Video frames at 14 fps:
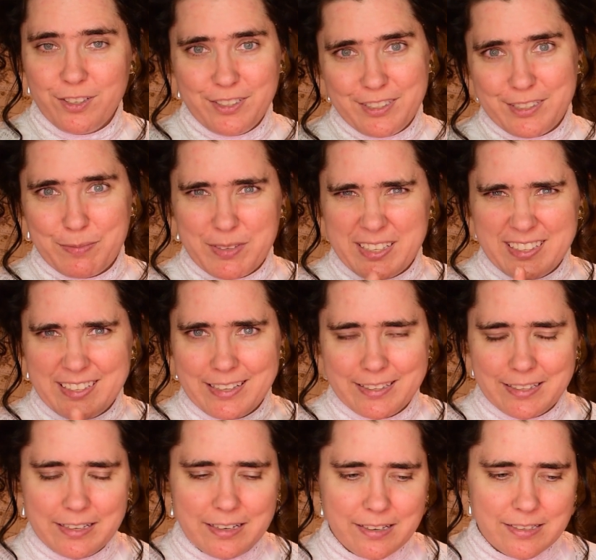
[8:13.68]
something like
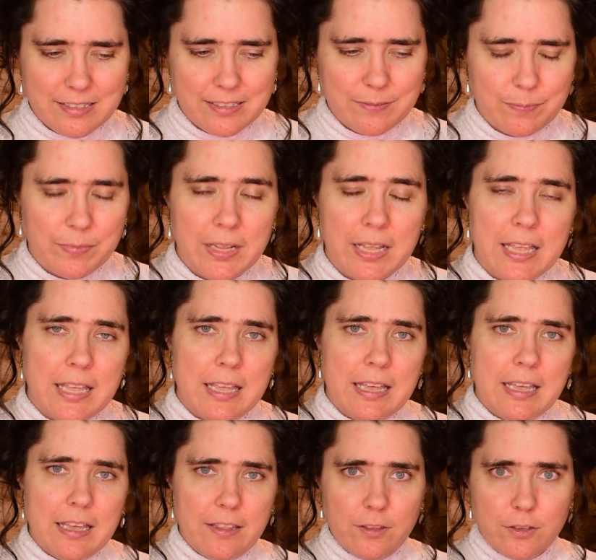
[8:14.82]
that.
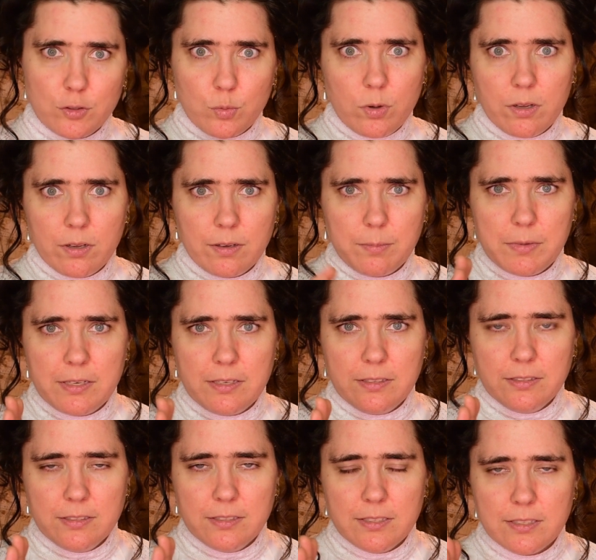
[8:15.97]
And the Y
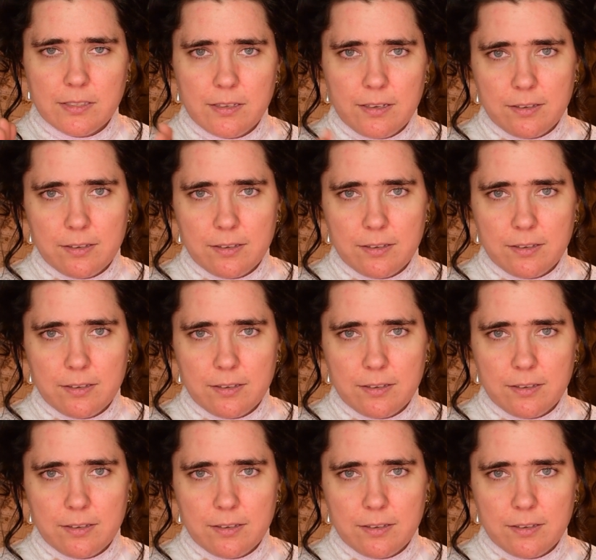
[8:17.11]
means,